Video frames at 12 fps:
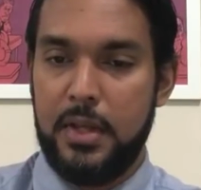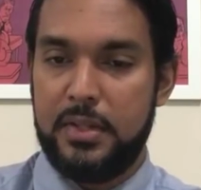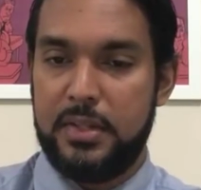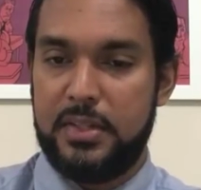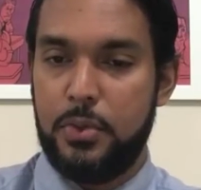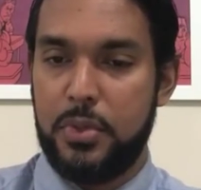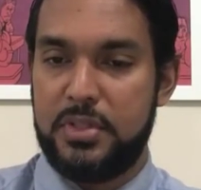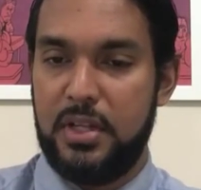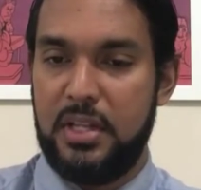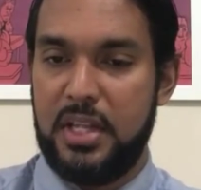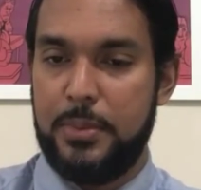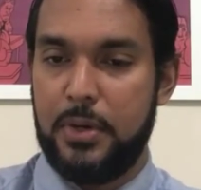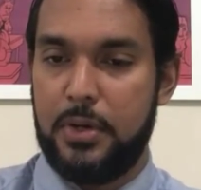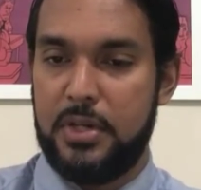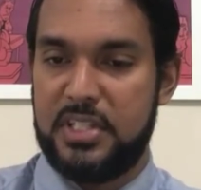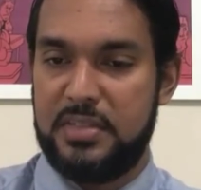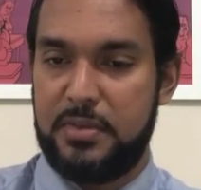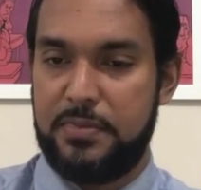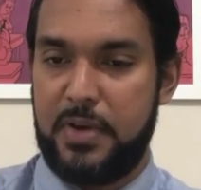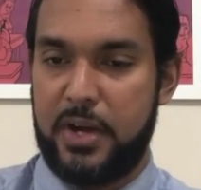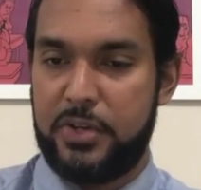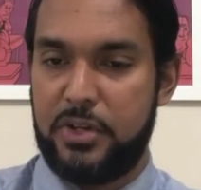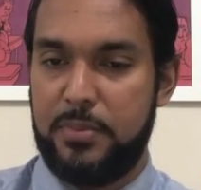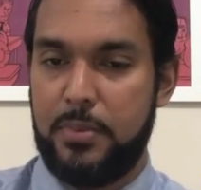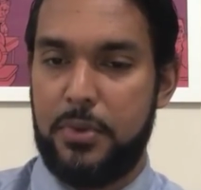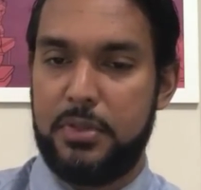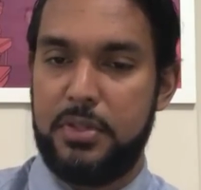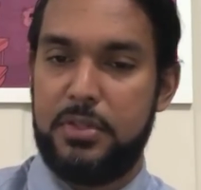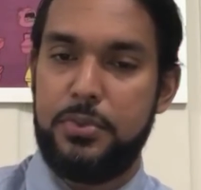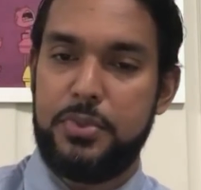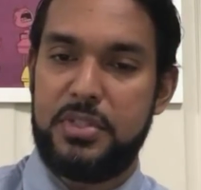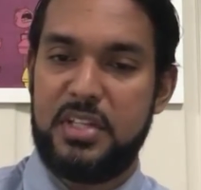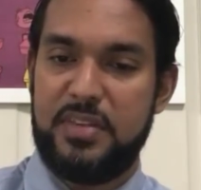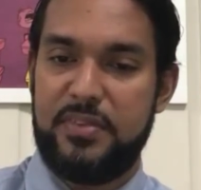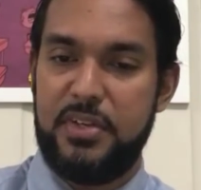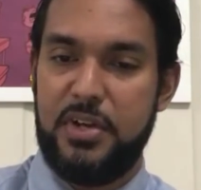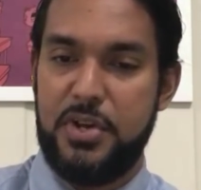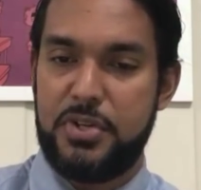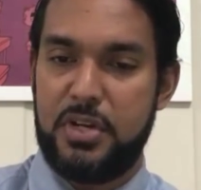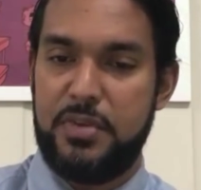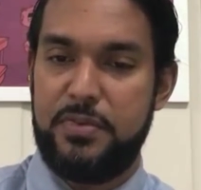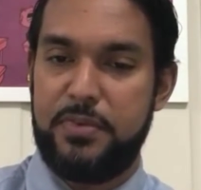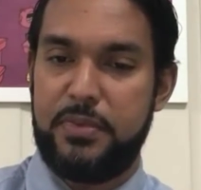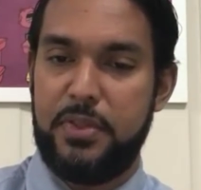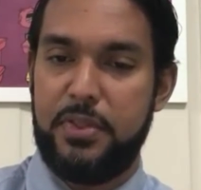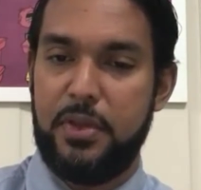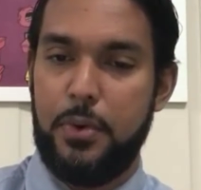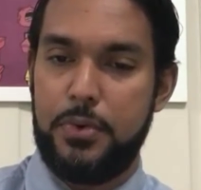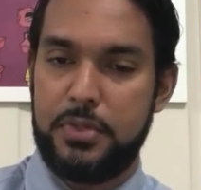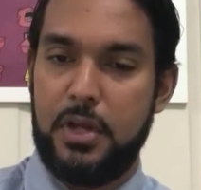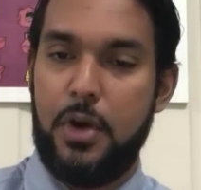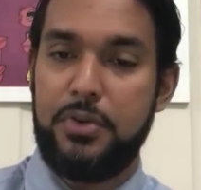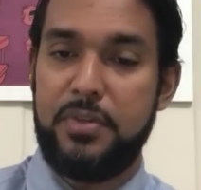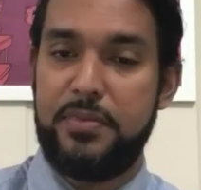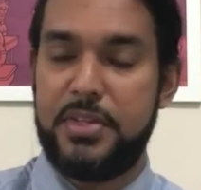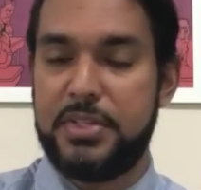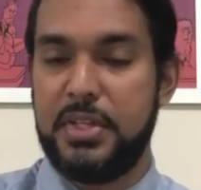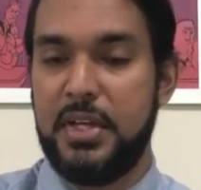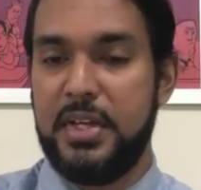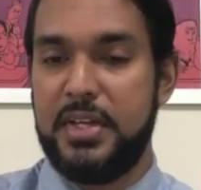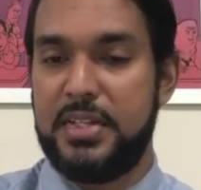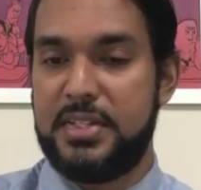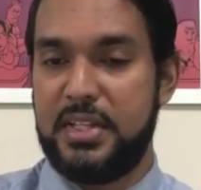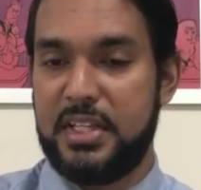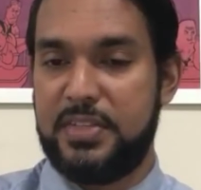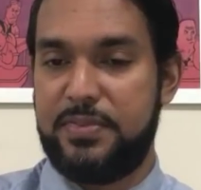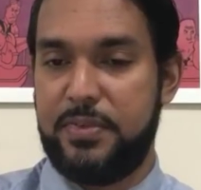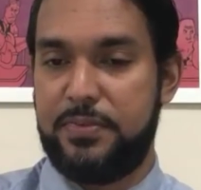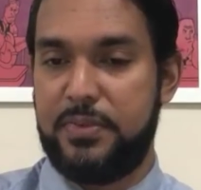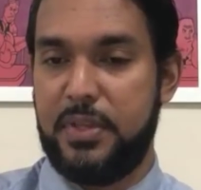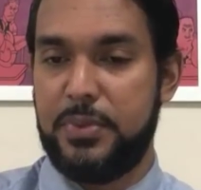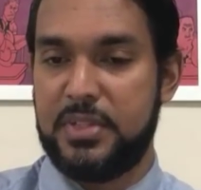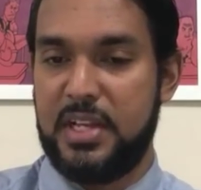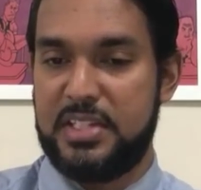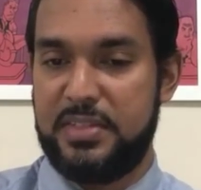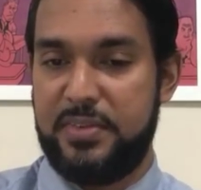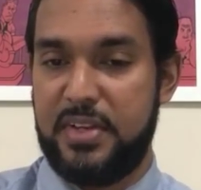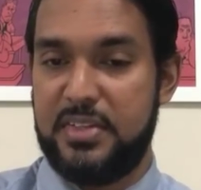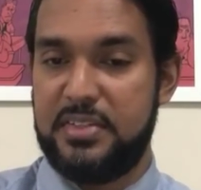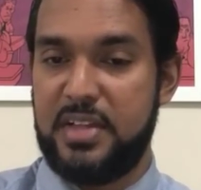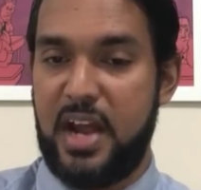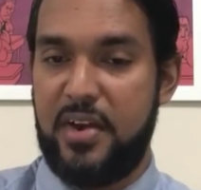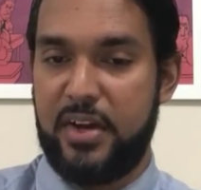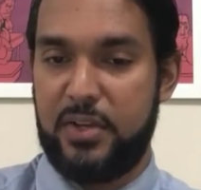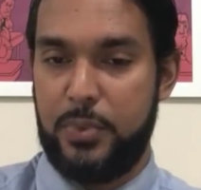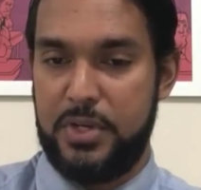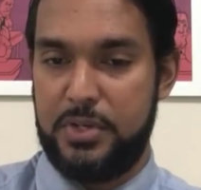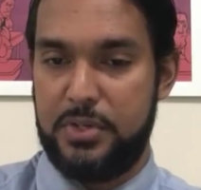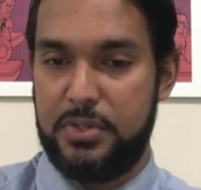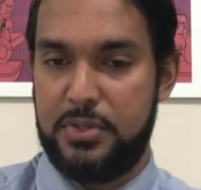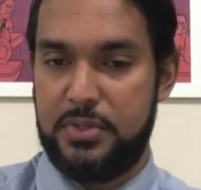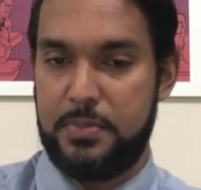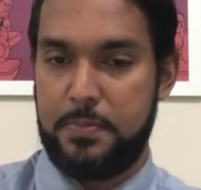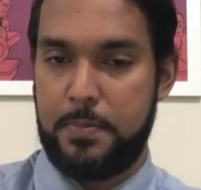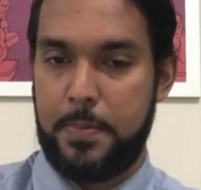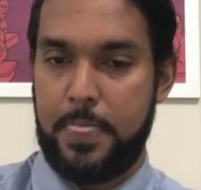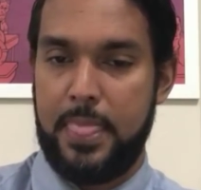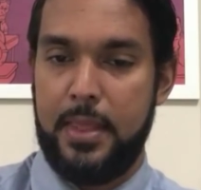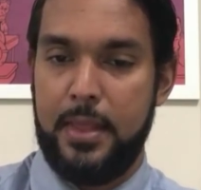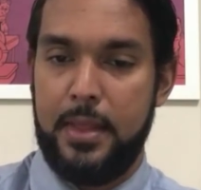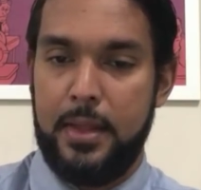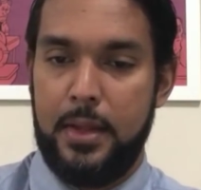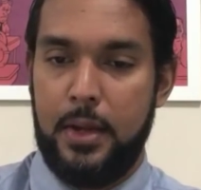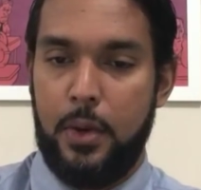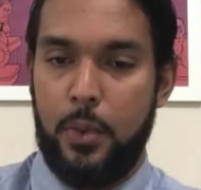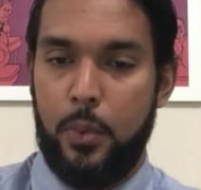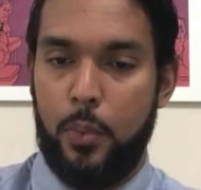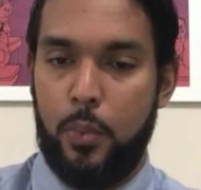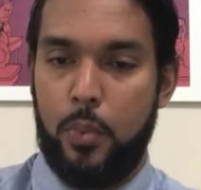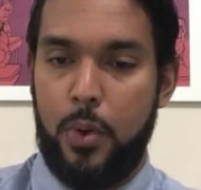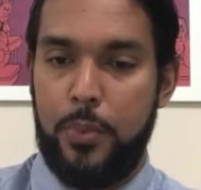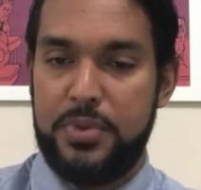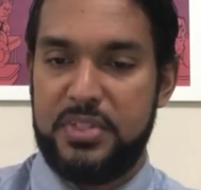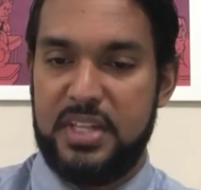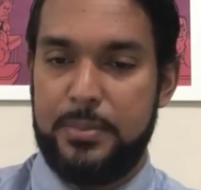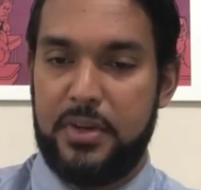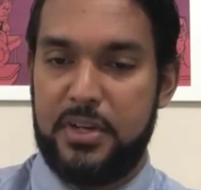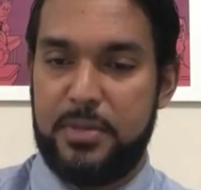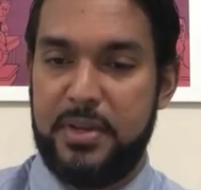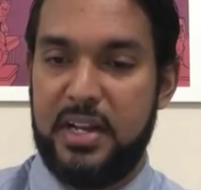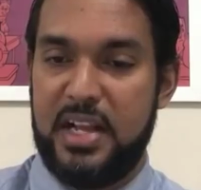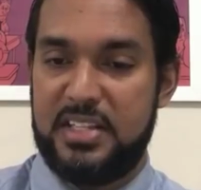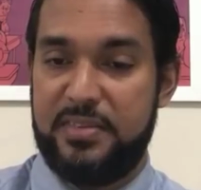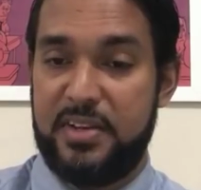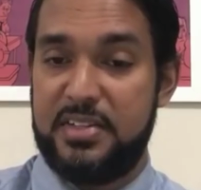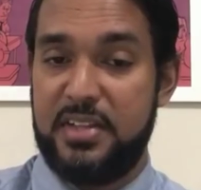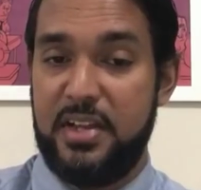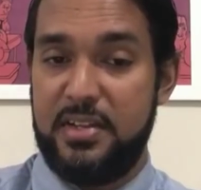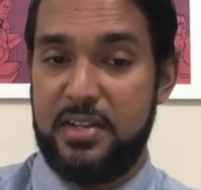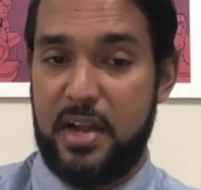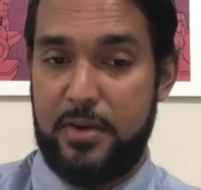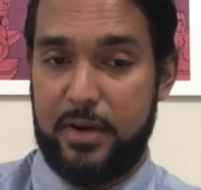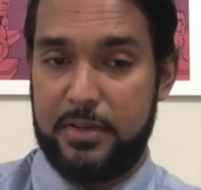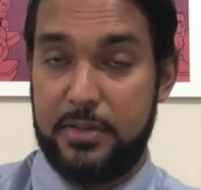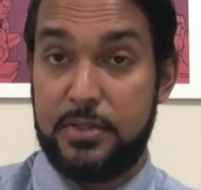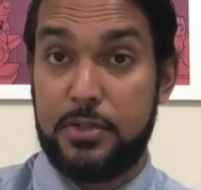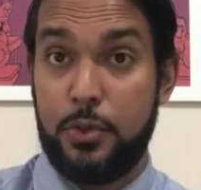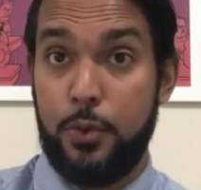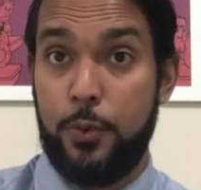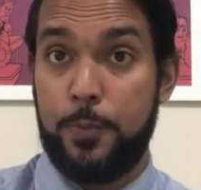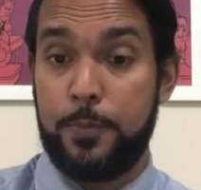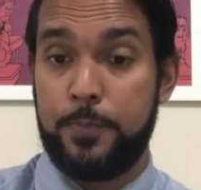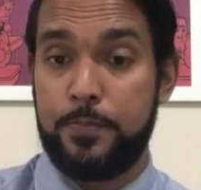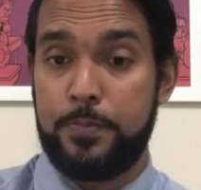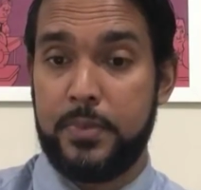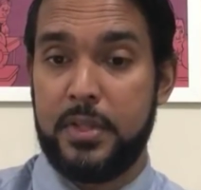The total labor cost of a factory amounted to 750,000. Out of this, 650 was classified as direct wages. What was the amount that should be classified as indirect? So,